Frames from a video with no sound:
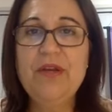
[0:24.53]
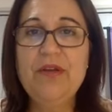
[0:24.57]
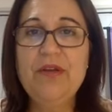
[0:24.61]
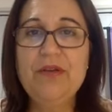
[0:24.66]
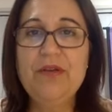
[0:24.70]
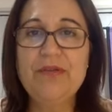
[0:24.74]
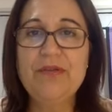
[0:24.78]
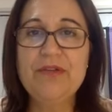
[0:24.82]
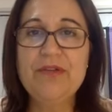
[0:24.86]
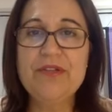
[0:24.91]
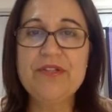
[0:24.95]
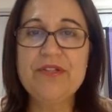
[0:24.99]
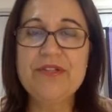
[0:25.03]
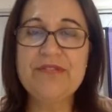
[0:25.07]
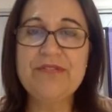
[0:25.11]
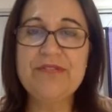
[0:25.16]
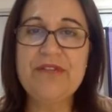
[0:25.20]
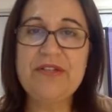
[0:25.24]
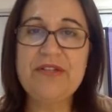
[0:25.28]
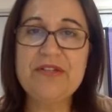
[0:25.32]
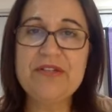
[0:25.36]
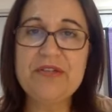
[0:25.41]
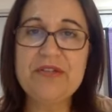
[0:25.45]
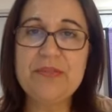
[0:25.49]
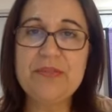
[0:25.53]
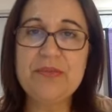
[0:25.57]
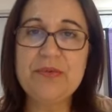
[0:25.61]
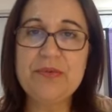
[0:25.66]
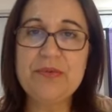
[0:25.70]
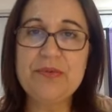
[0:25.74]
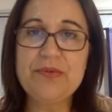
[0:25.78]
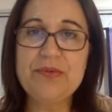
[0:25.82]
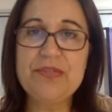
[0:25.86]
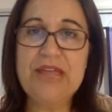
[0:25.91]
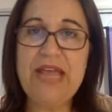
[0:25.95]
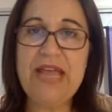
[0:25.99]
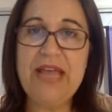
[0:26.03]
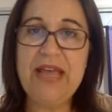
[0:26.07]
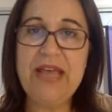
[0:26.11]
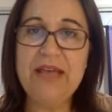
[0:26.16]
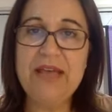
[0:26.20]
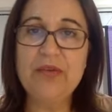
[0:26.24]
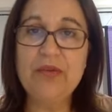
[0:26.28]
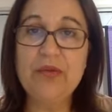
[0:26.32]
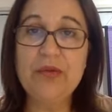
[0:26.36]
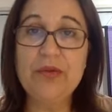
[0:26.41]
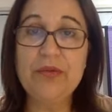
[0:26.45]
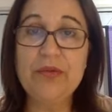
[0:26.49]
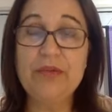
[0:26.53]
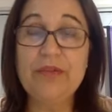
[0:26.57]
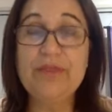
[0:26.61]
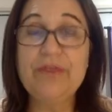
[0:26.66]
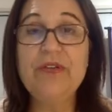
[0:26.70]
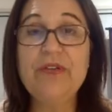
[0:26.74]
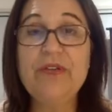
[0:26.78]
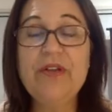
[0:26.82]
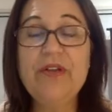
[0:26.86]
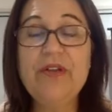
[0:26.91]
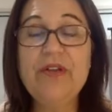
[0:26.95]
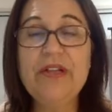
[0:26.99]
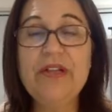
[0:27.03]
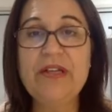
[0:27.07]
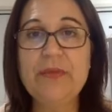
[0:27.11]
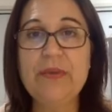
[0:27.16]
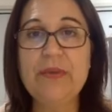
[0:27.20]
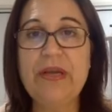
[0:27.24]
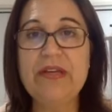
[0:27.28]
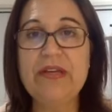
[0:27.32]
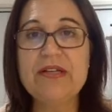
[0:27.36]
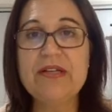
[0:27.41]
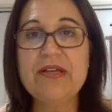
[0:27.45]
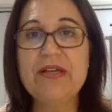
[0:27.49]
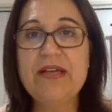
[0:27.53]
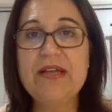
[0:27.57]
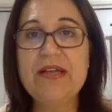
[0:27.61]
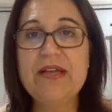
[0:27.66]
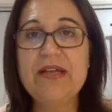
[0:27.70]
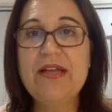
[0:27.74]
your fruits and vegetables and the food that you eat.